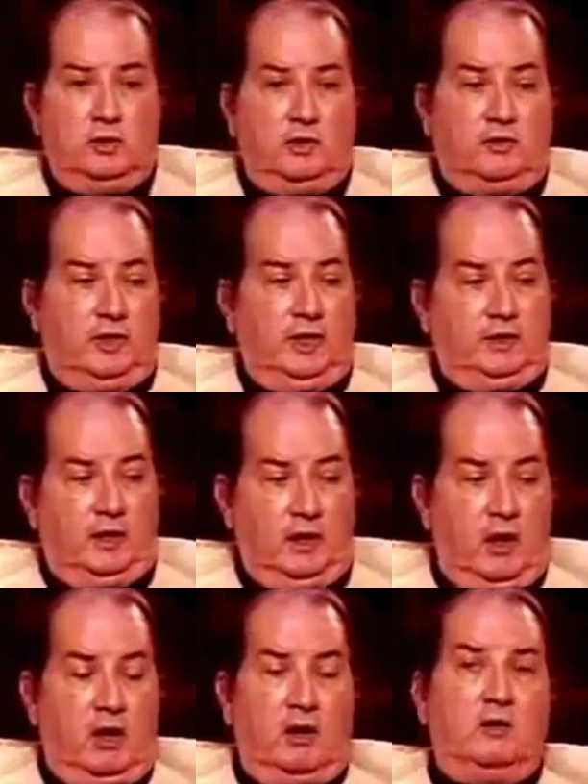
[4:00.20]
you understand the
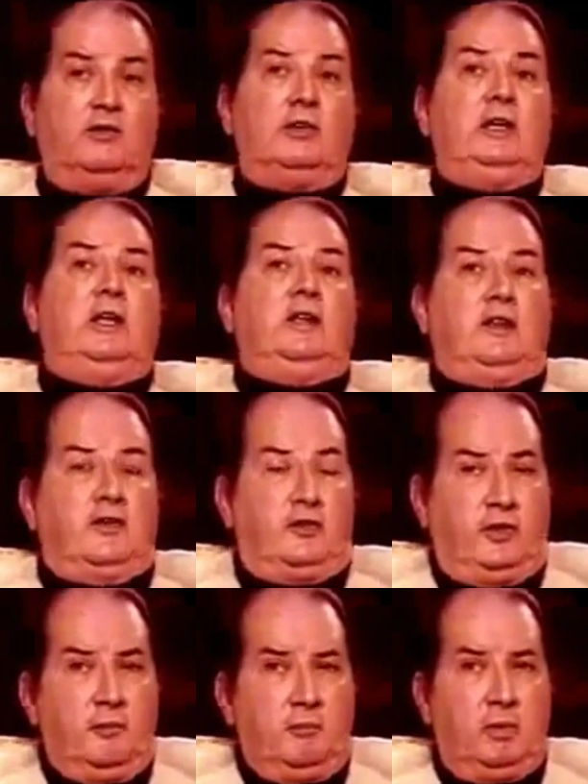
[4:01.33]
laws, the
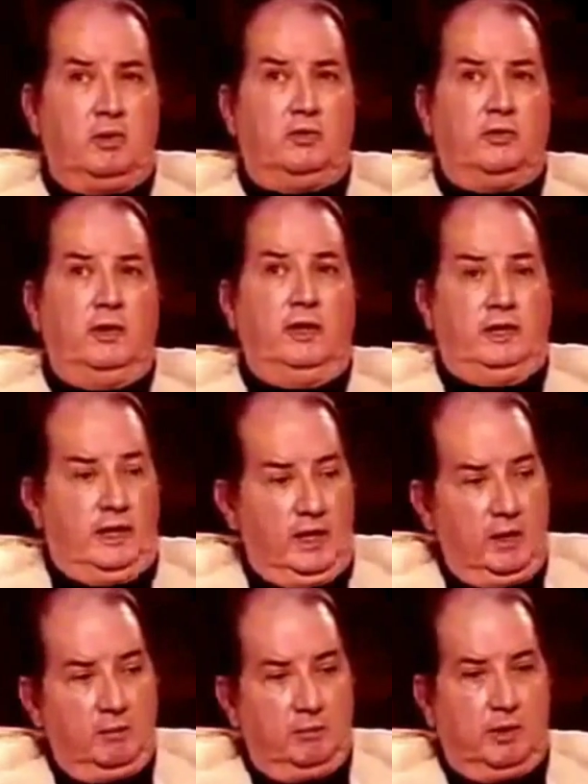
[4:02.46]
symbols,
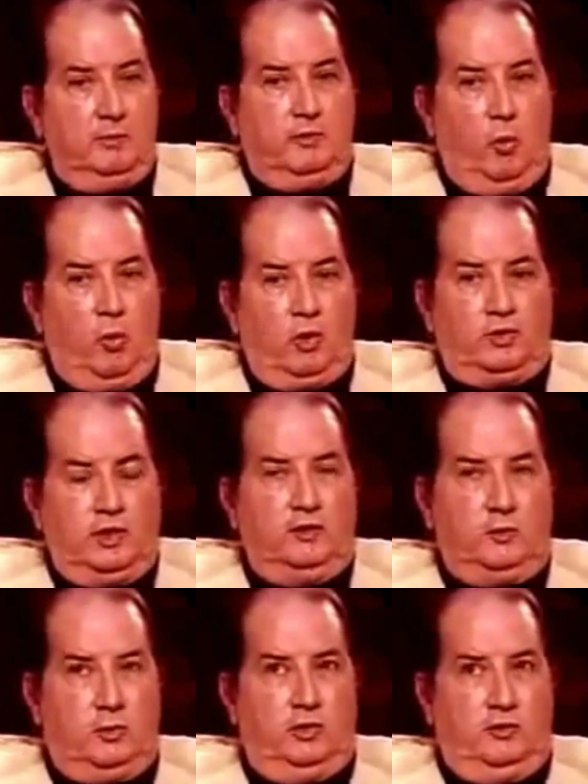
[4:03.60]
the emblems, what
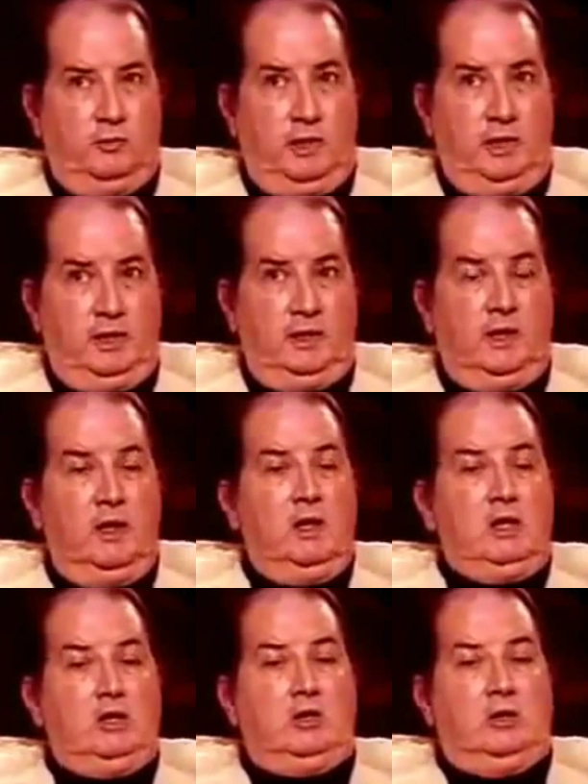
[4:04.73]
these words mean,
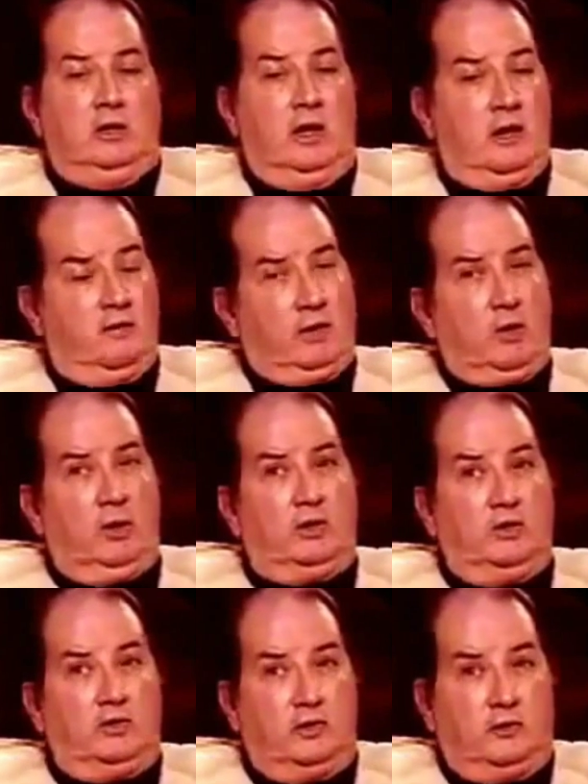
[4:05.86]
you're never going
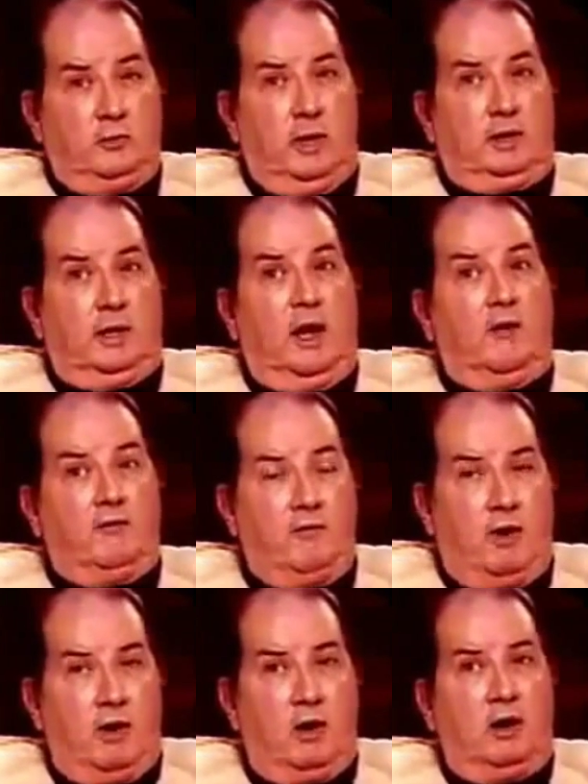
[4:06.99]
to suspect how
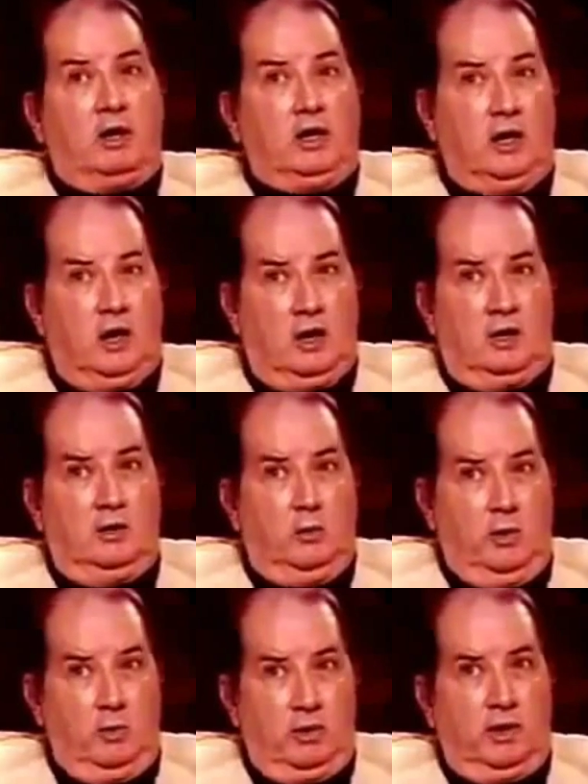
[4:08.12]
far
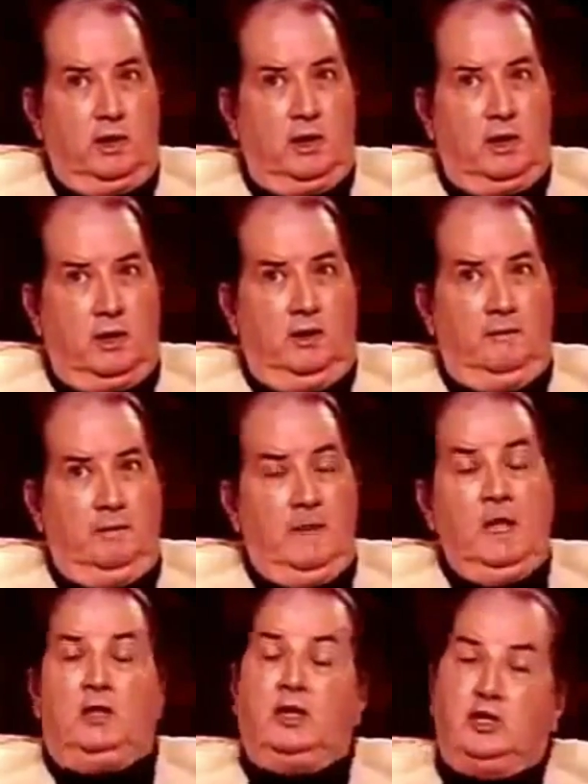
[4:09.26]
gone we really are.
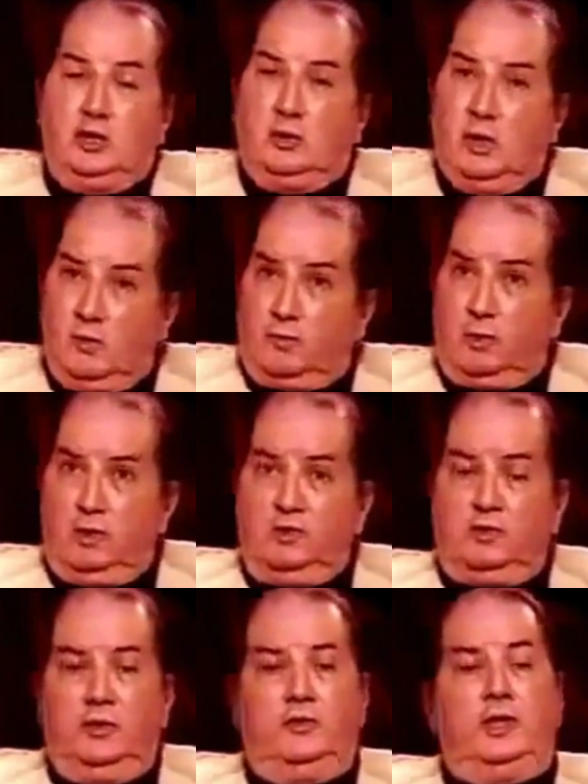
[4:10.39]
Did you know, for
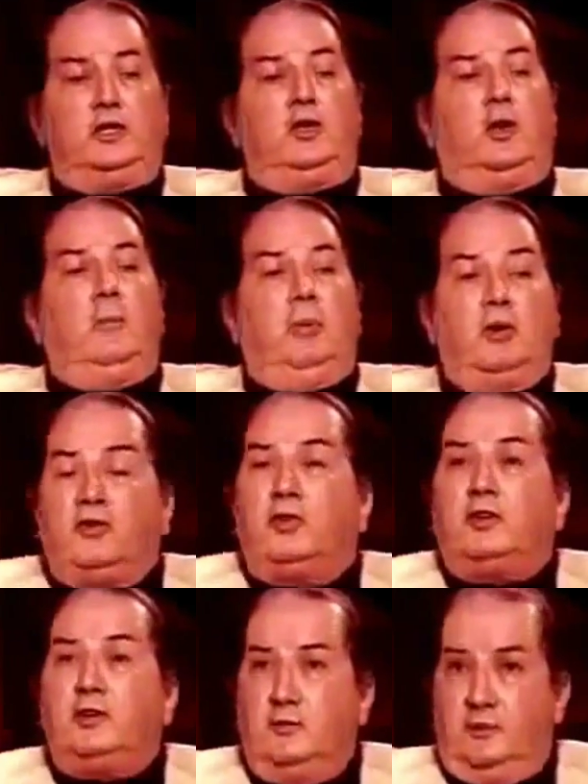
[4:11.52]
instance, that your birth
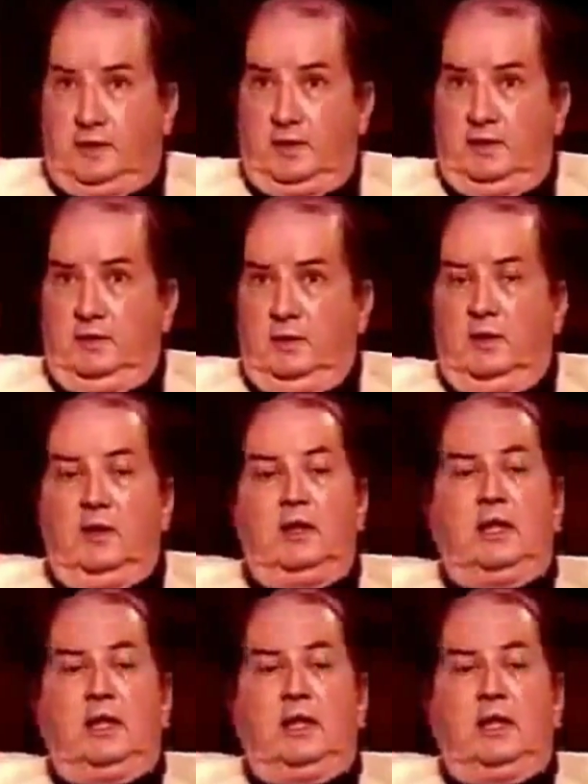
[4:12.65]
certificate